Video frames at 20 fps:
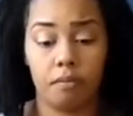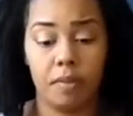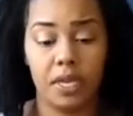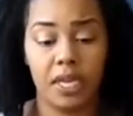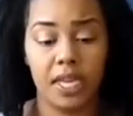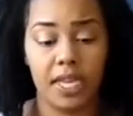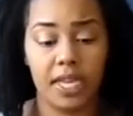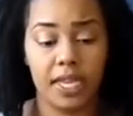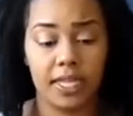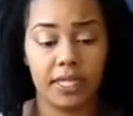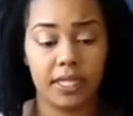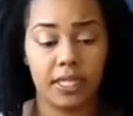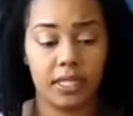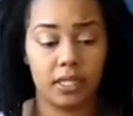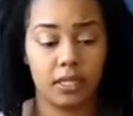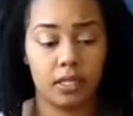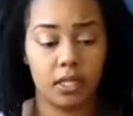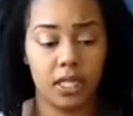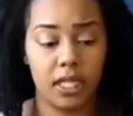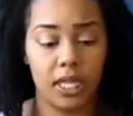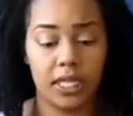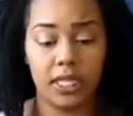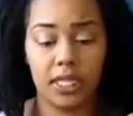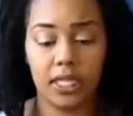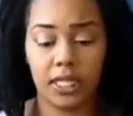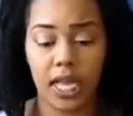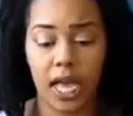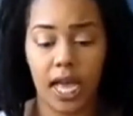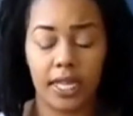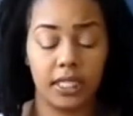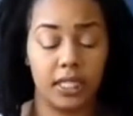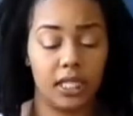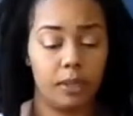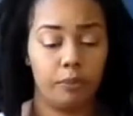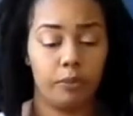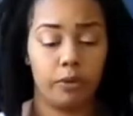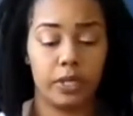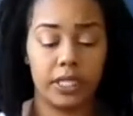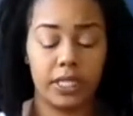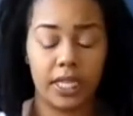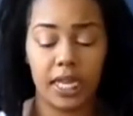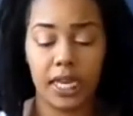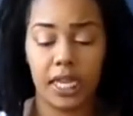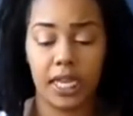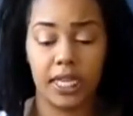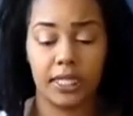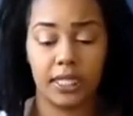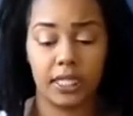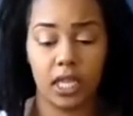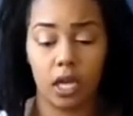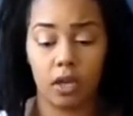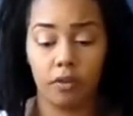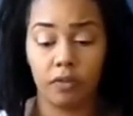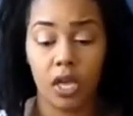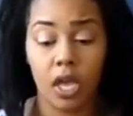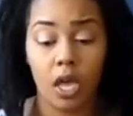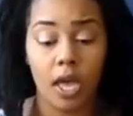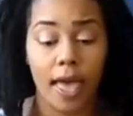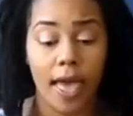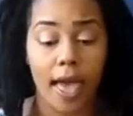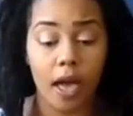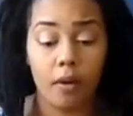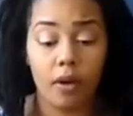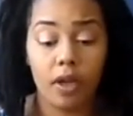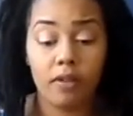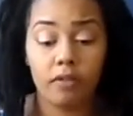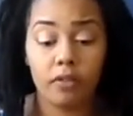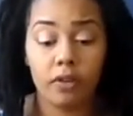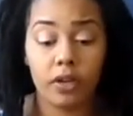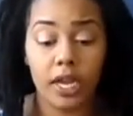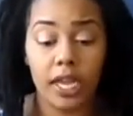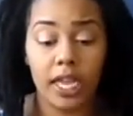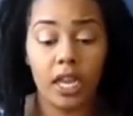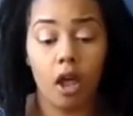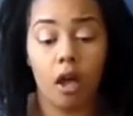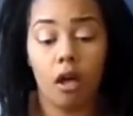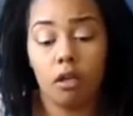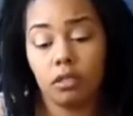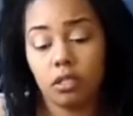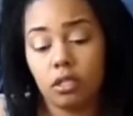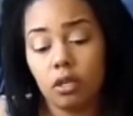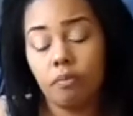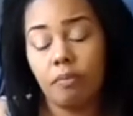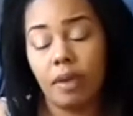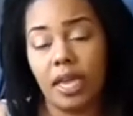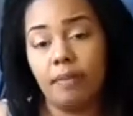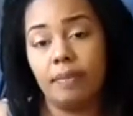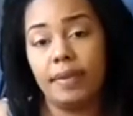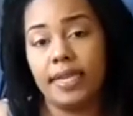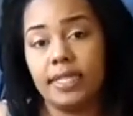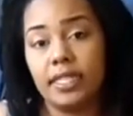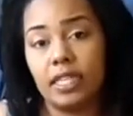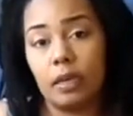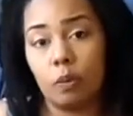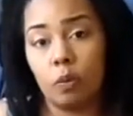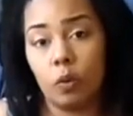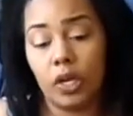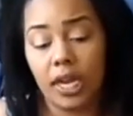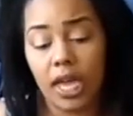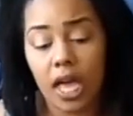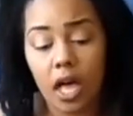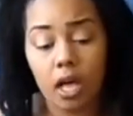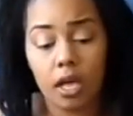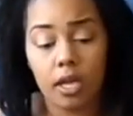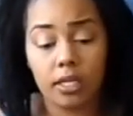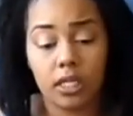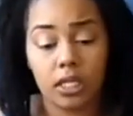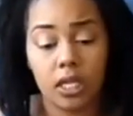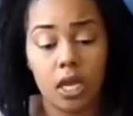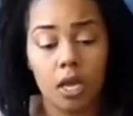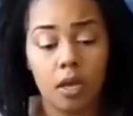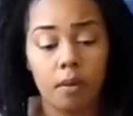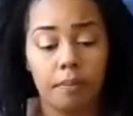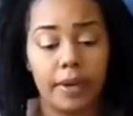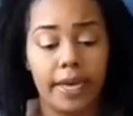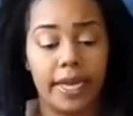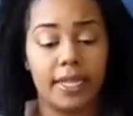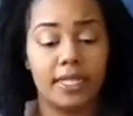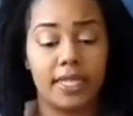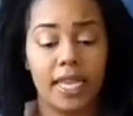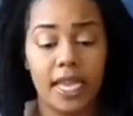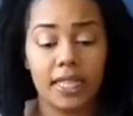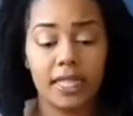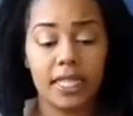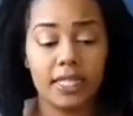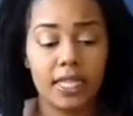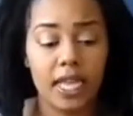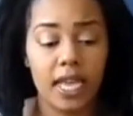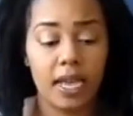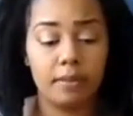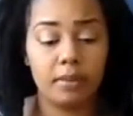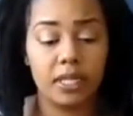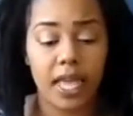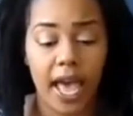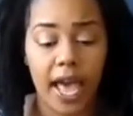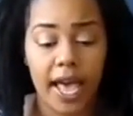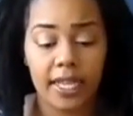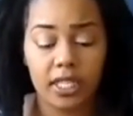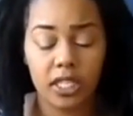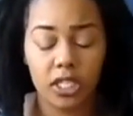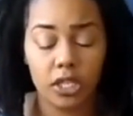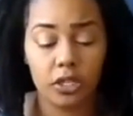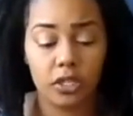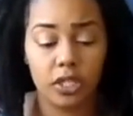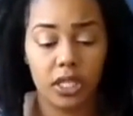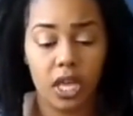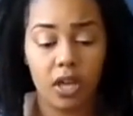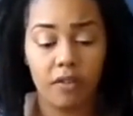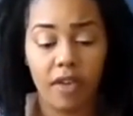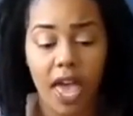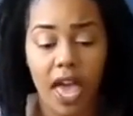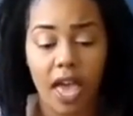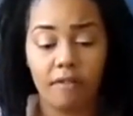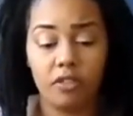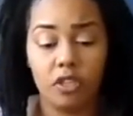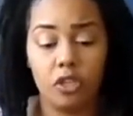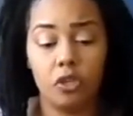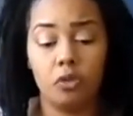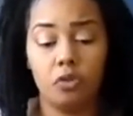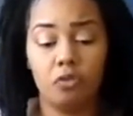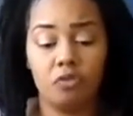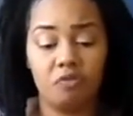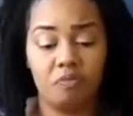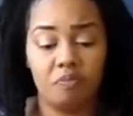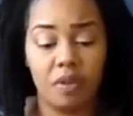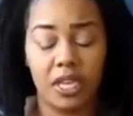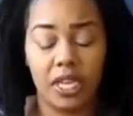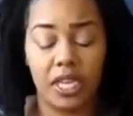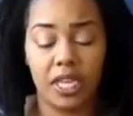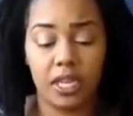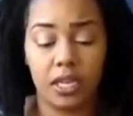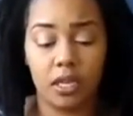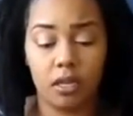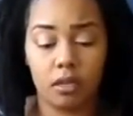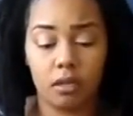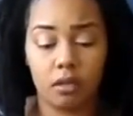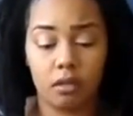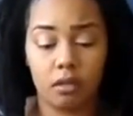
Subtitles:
because this is constantly presenting itself. However, it also may be someone else. But take the time to ask yourself, have you been